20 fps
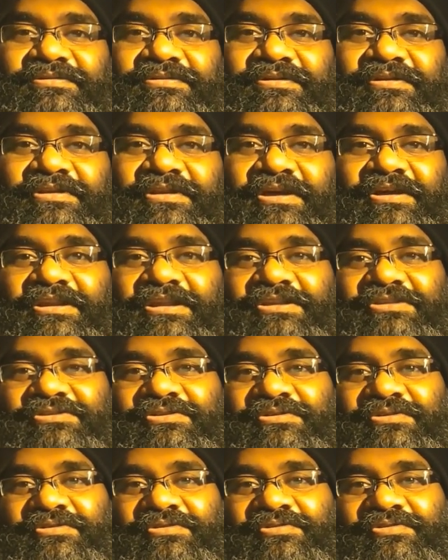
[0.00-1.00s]

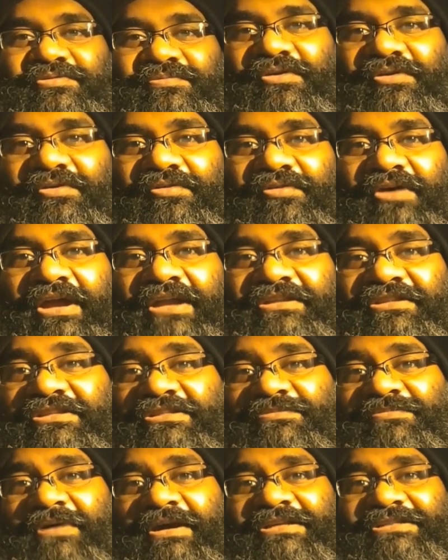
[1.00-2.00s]
to ride this
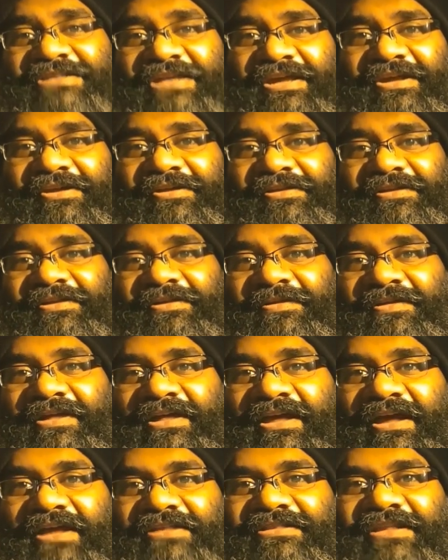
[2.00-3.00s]
bicycle.
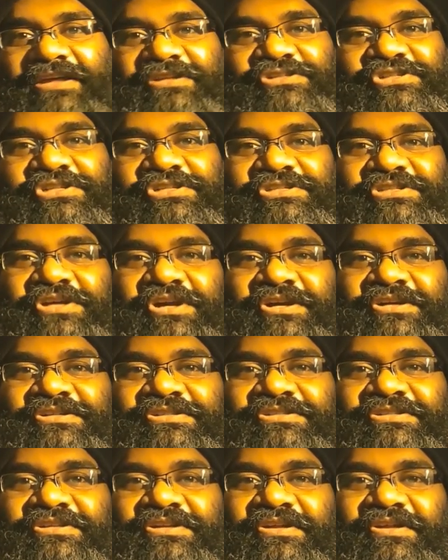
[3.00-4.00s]
And then she
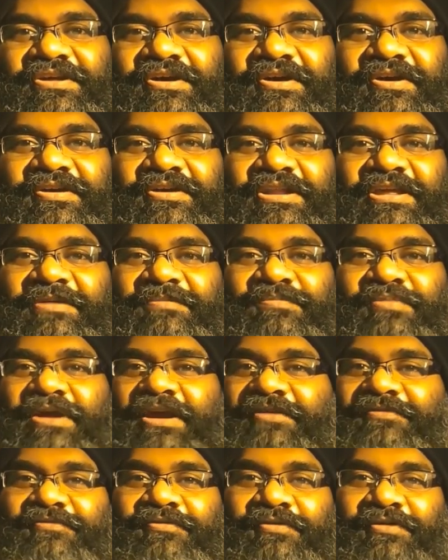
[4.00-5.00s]
starts earning
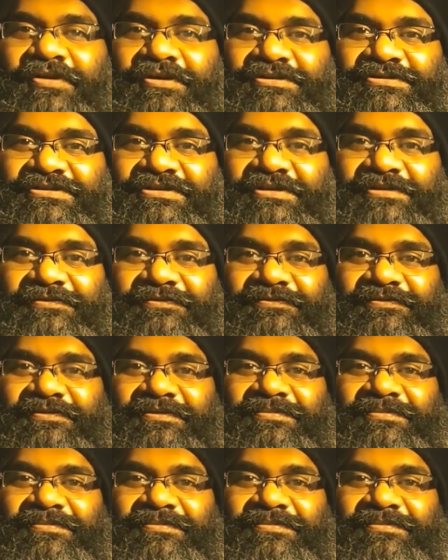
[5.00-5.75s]
bread for herself.